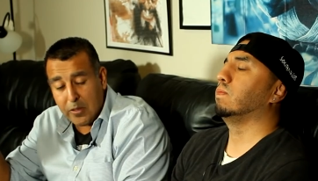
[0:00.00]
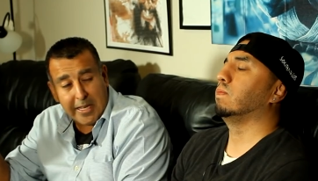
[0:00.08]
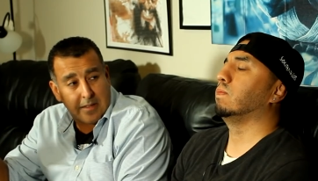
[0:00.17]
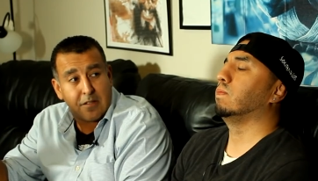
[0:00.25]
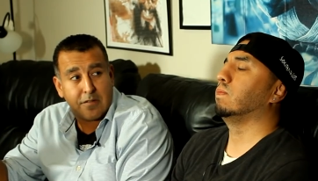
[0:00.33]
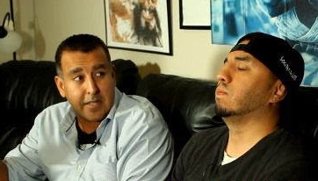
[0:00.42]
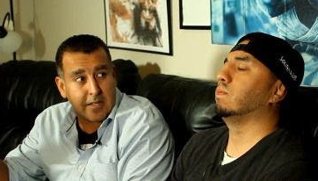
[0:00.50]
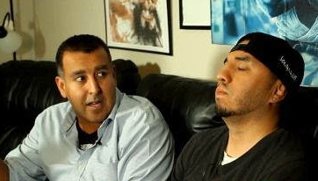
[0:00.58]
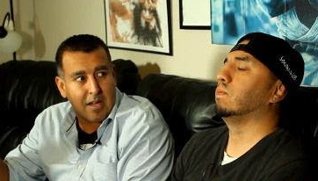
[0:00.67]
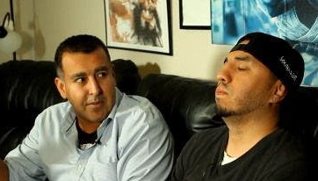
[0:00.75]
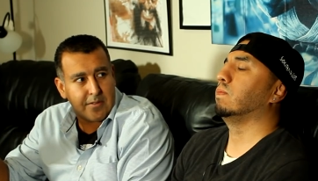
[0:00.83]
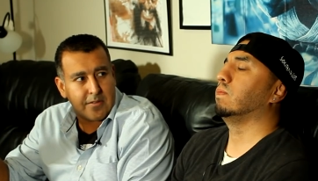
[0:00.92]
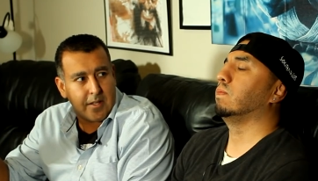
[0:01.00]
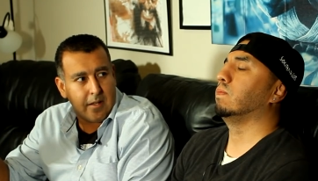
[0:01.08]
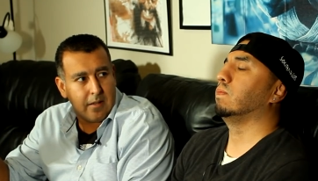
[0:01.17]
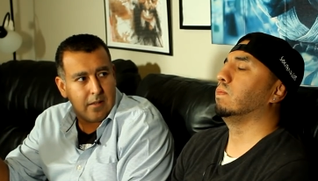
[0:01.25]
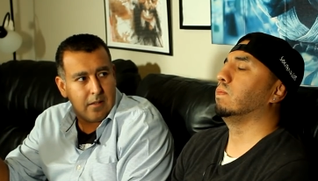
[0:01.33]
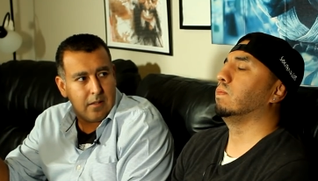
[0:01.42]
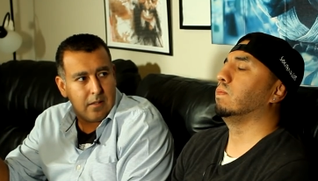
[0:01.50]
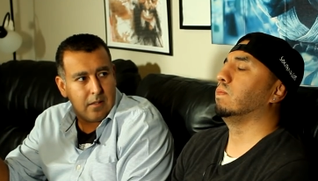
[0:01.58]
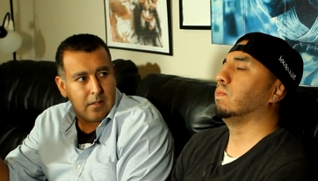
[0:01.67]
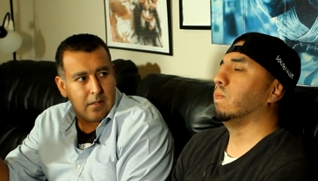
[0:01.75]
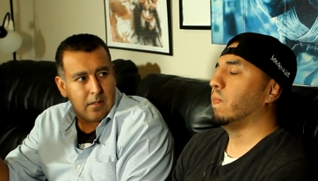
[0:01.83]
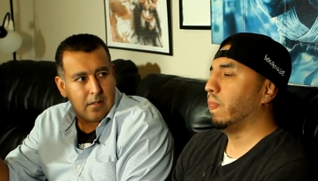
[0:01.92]
Speaker 1: to get the stick, obviously.
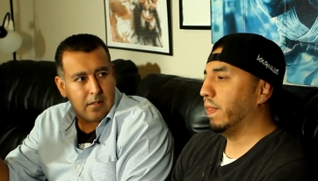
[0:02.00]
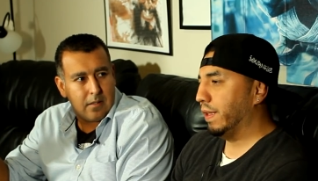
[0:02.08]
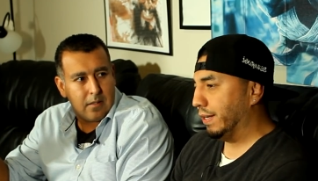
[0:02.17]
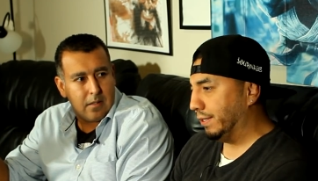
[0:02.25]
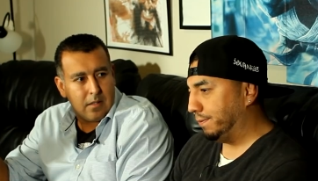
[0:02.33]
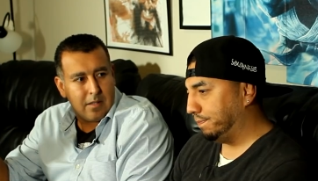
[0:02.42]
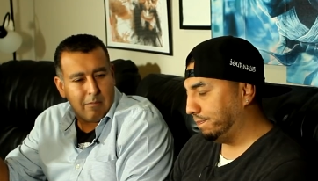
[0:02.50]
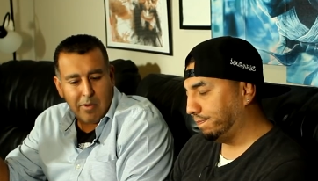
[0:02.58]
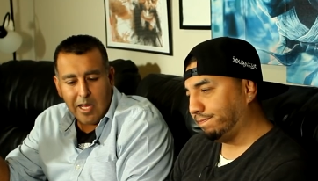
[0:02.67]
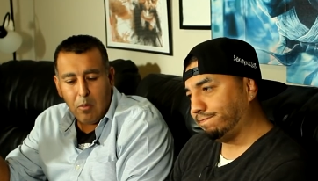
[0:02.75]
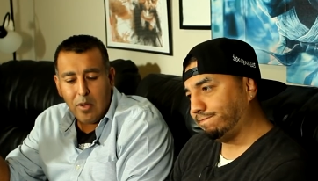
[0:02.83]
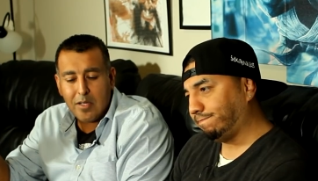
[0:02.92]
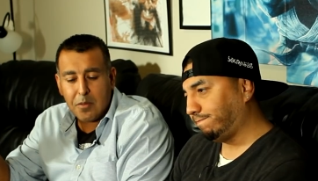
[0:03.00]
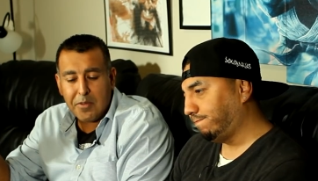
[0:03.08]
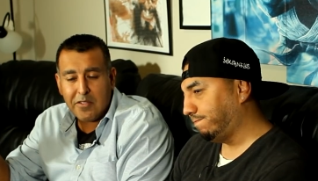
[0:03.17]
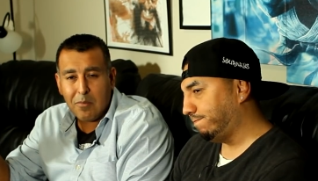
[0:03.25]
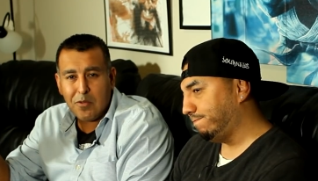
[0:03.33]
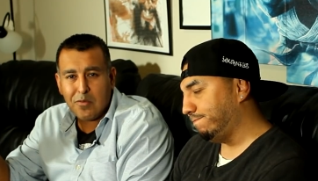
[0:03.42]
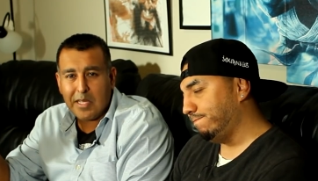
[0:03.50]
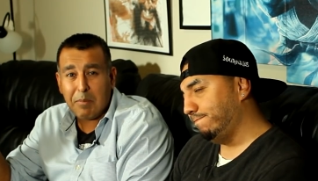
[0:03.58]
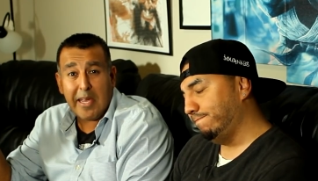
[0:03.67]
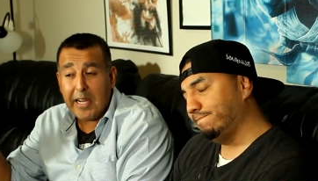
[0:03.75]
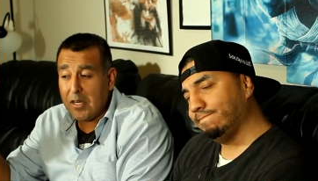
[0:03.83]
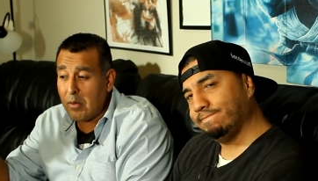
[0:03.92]
But I wanted to be someone who's like,
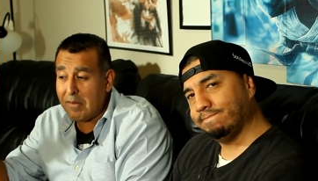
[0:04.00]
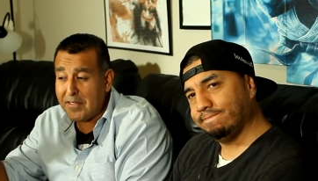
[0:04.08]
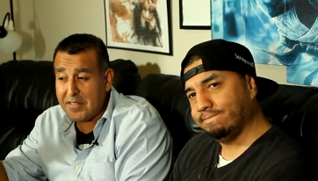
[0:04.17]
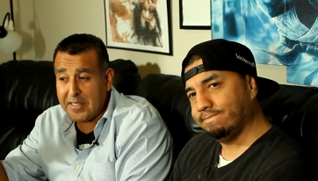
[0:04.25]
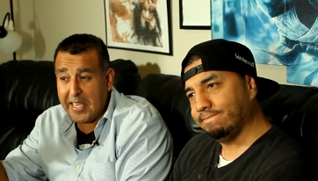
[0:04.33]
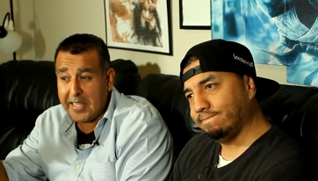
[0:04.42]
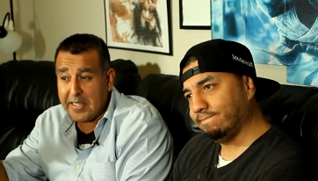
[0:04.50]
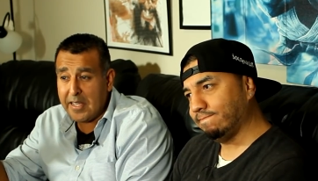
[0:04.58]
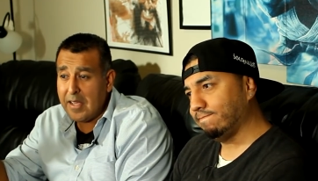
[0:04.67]
man, I don't have a stick.